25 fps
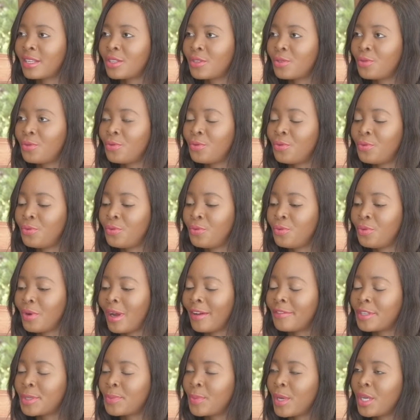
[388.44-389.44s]
that you
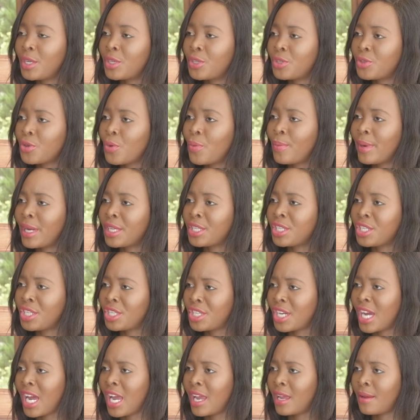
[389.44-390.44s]
have spent so
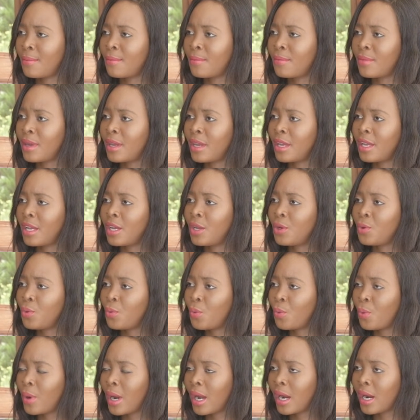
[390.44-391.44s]
much time in
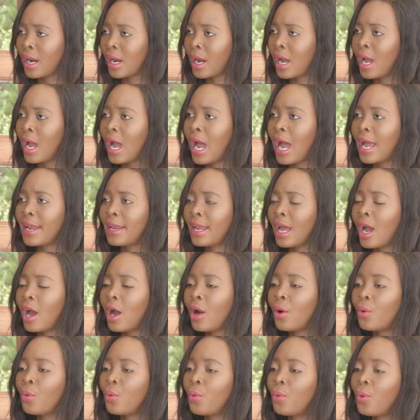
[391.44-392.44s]
work? And
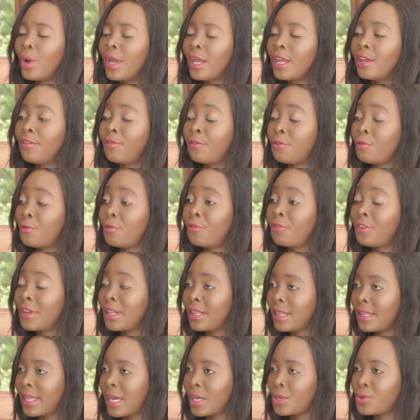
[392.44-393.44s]
how, if you
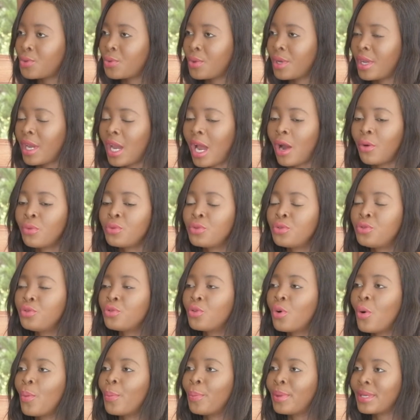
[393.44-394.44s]
feel that way, how do
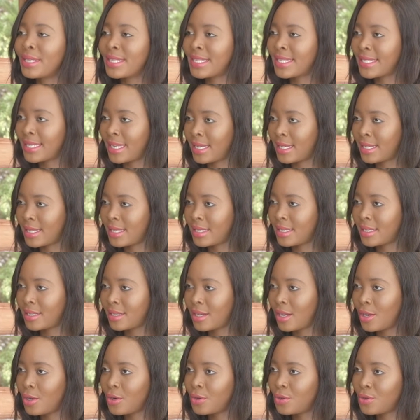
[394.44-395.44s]
you compensate
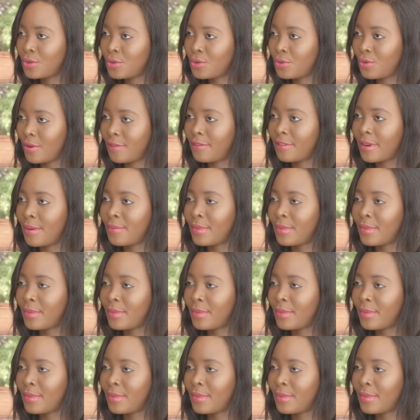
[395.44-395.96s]
to your